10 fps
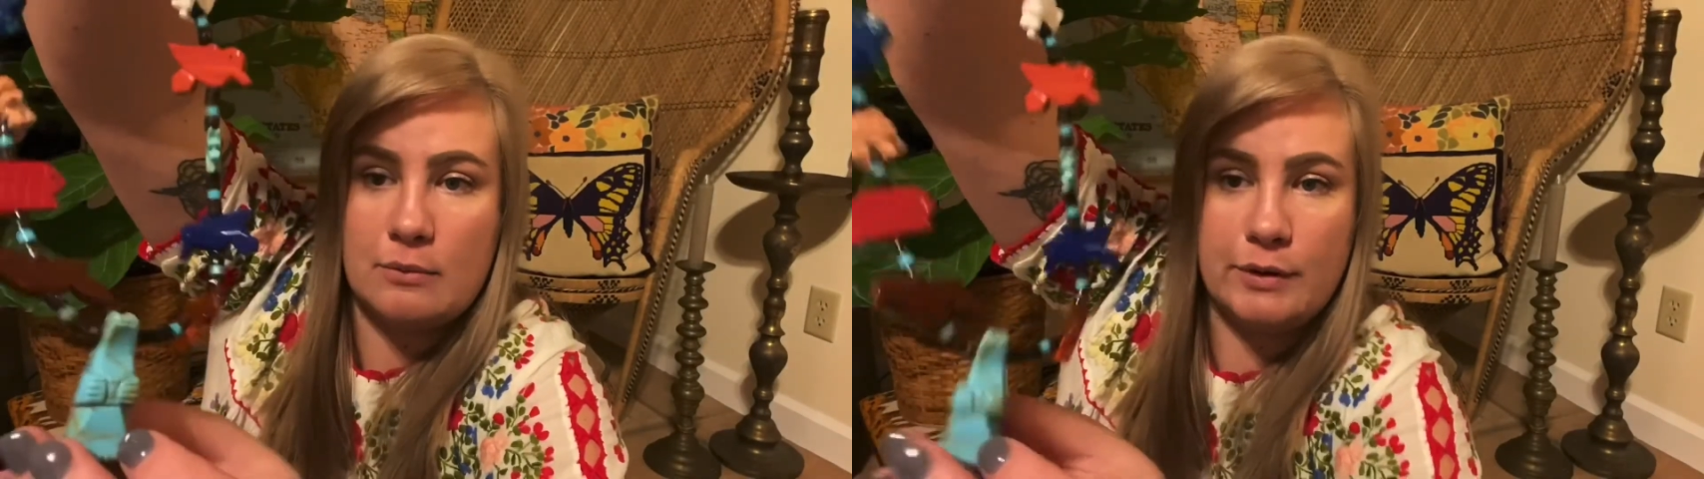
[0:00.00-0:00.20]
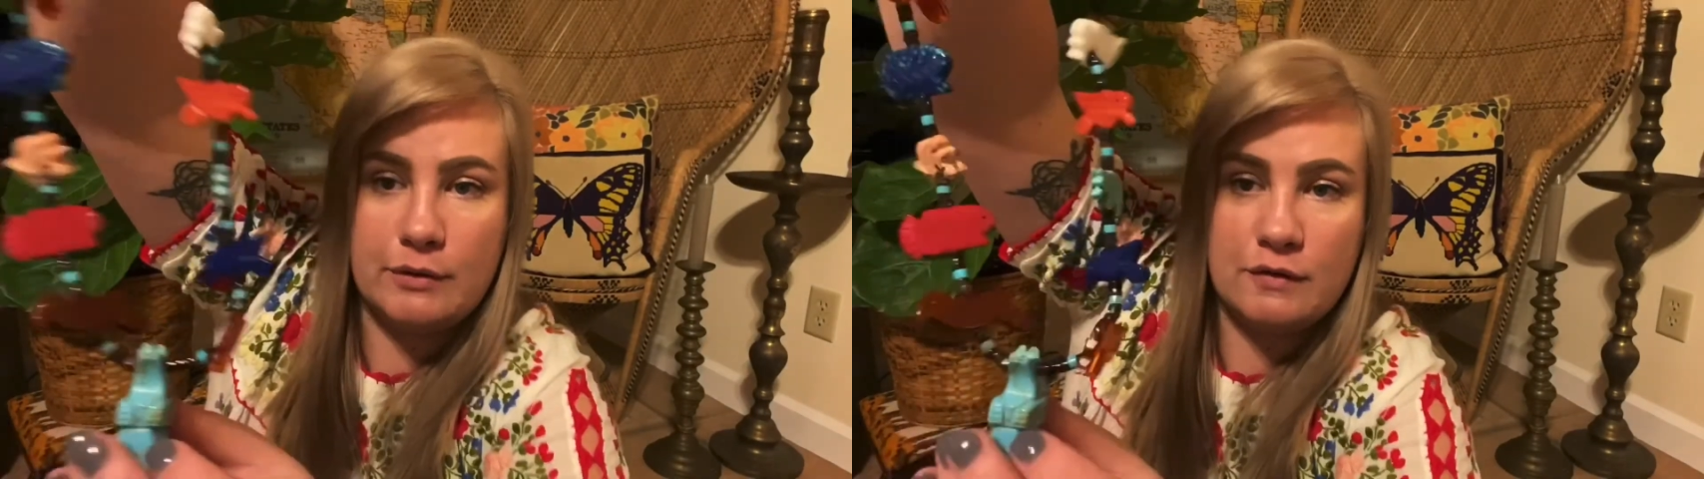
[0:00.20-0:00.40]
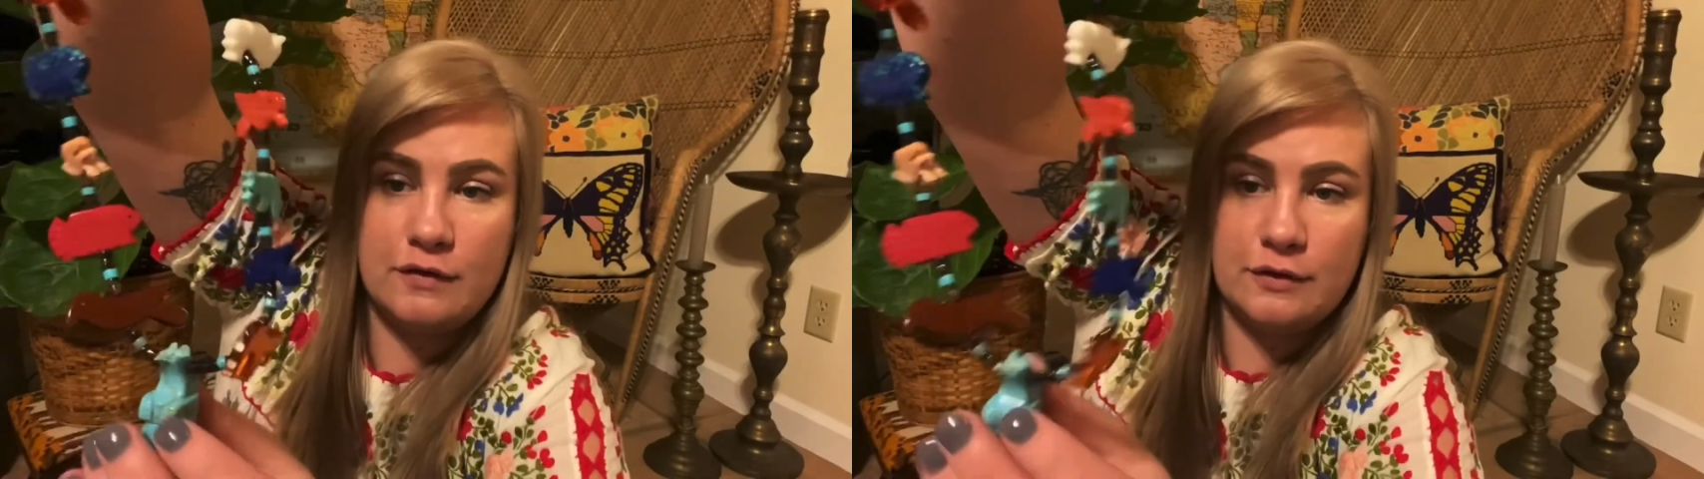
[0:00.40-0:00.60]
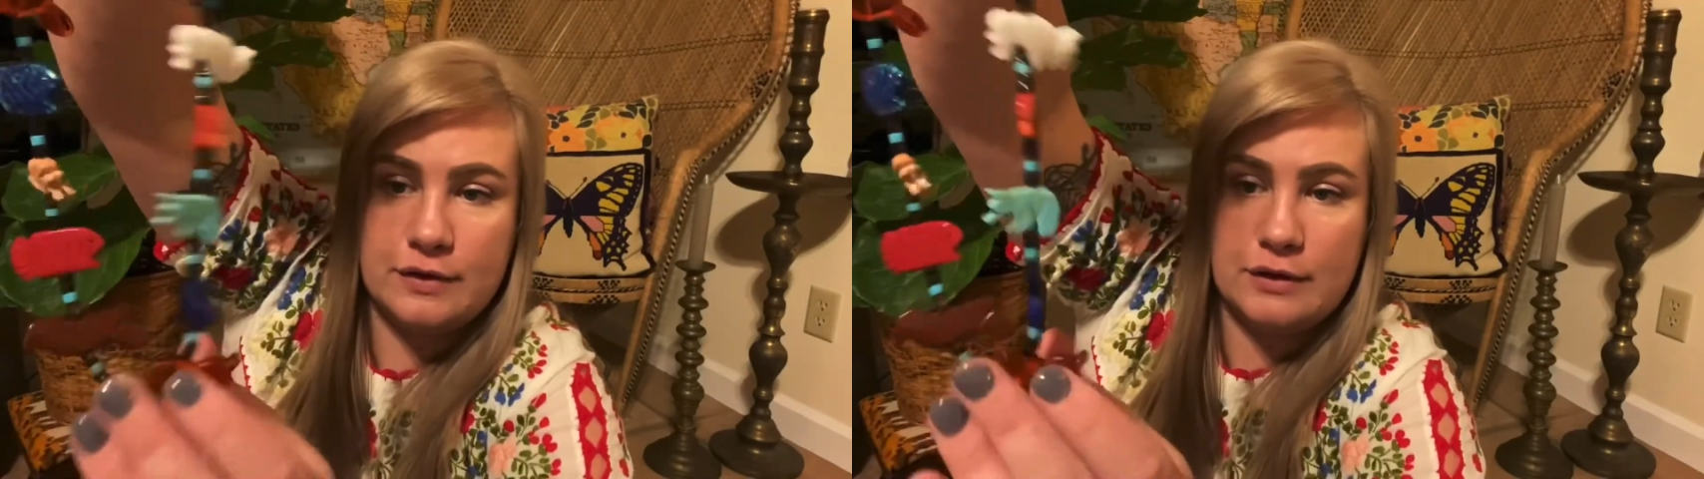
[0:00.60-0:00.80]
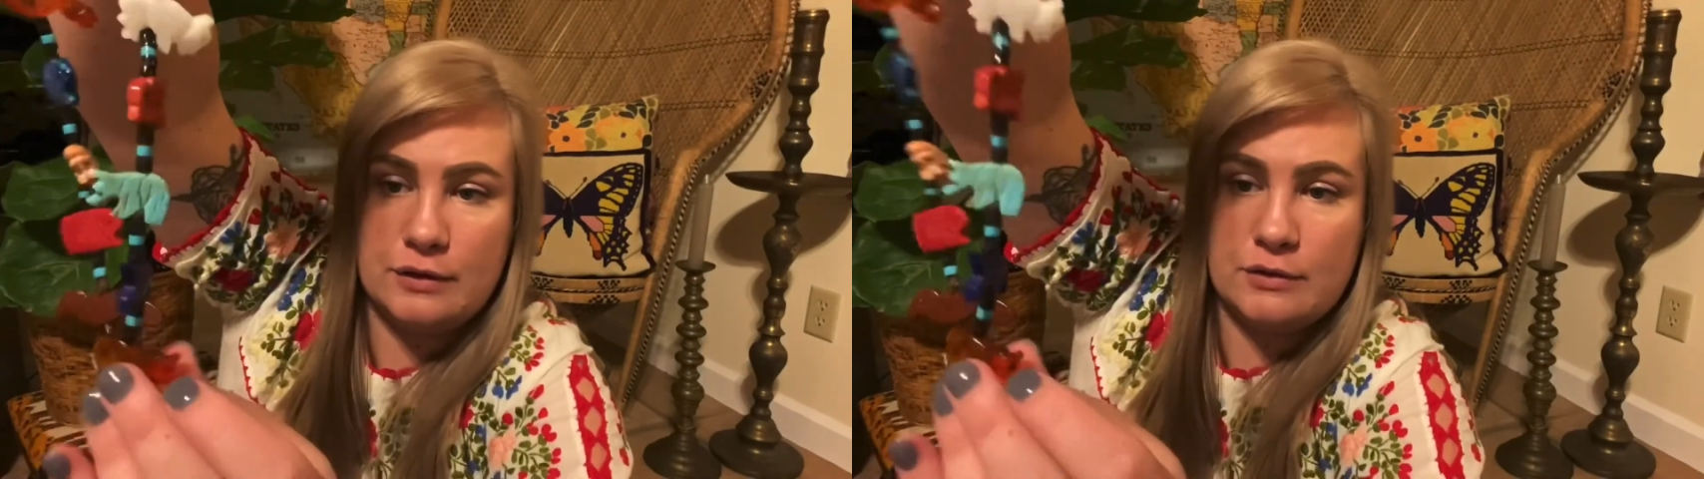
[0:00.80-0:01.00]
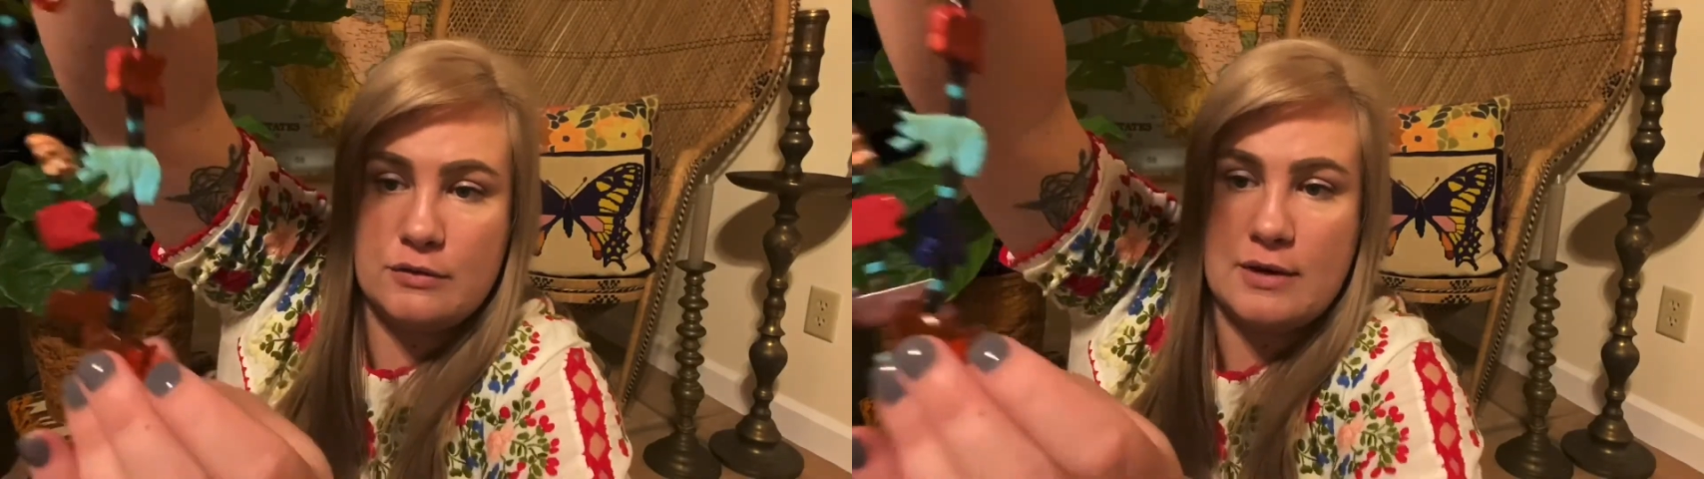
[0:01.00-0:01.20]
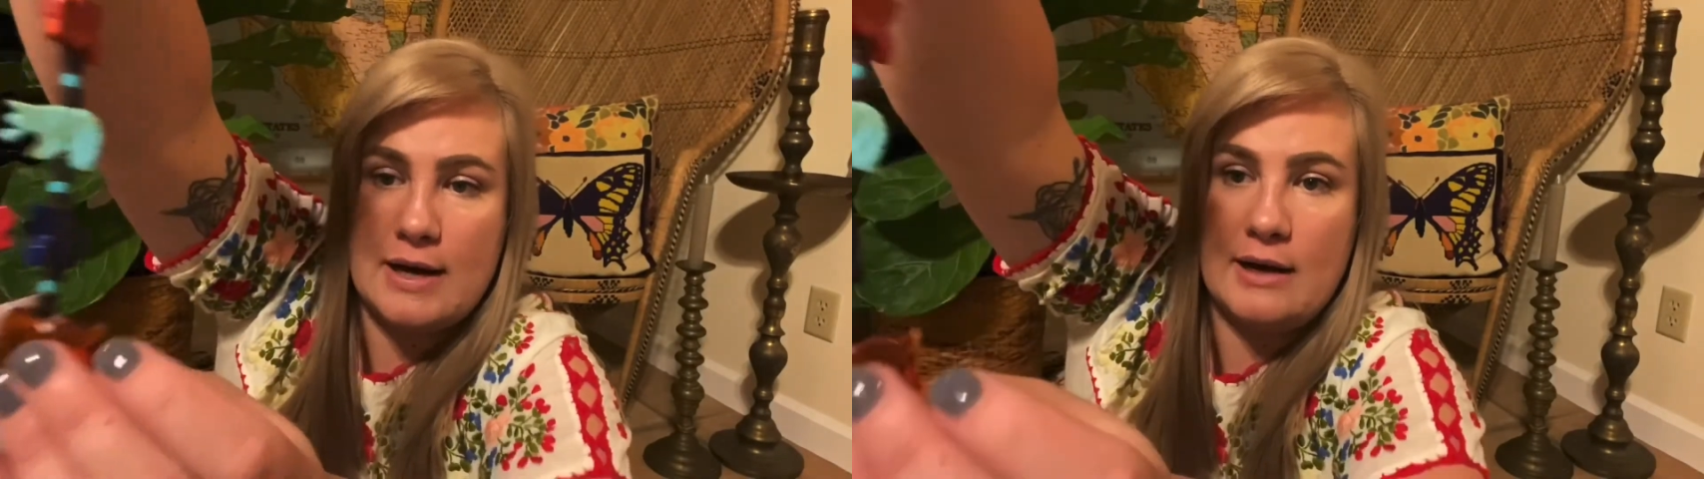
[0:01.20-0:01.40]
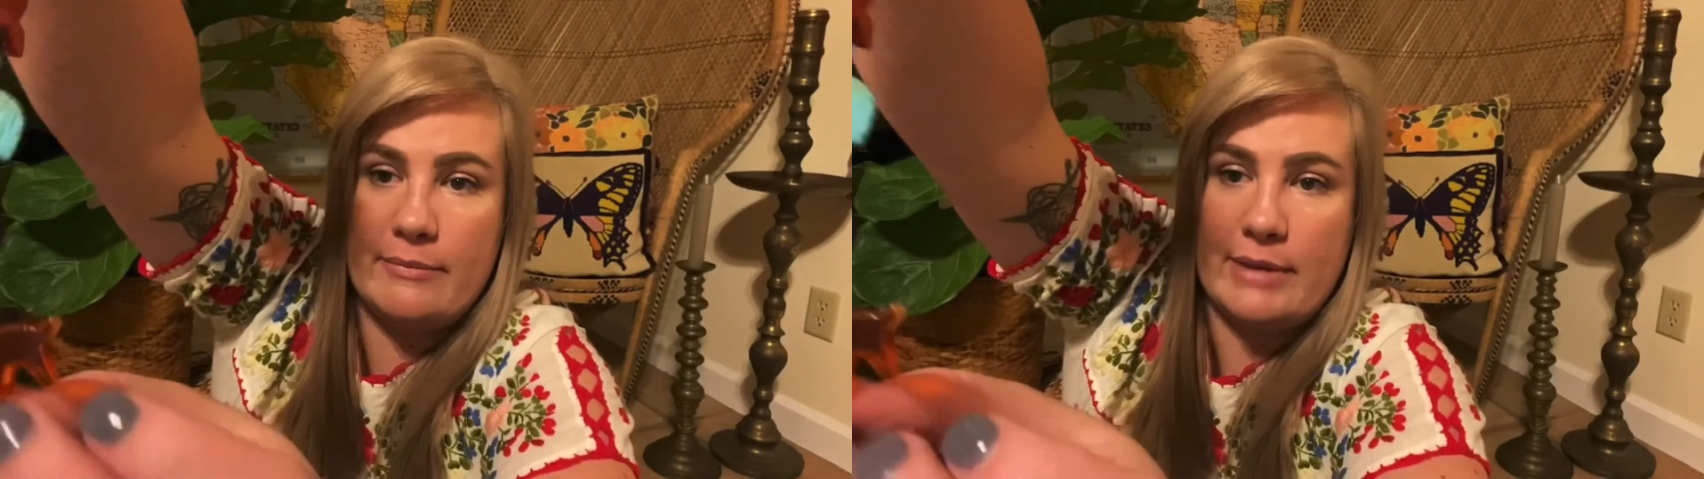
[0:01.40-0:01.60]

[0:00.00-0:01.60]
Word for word: beautiful too um,